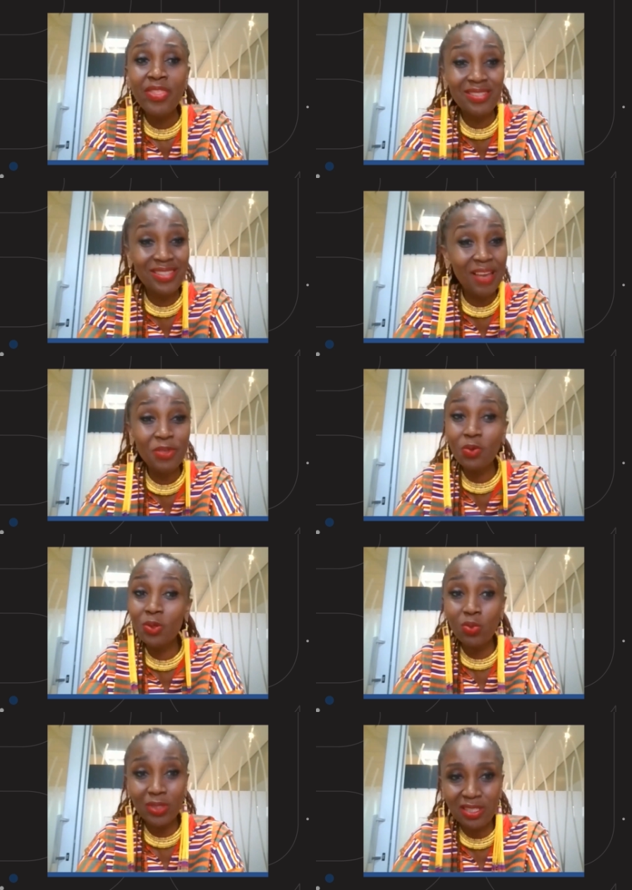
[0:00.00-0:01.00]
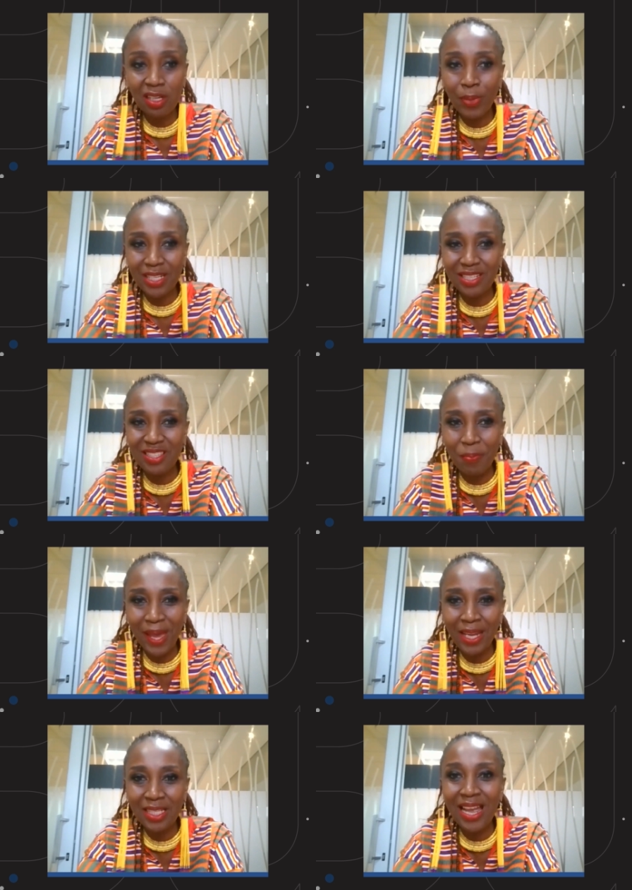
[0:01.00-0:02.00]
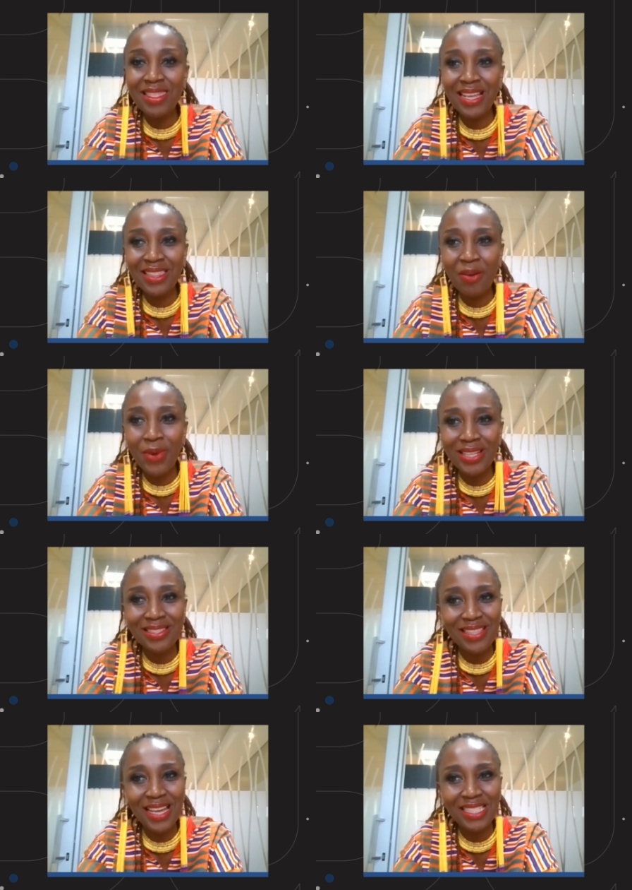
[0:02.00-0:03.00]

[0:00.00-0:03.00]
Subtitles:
the same schools will still participate, and that the ones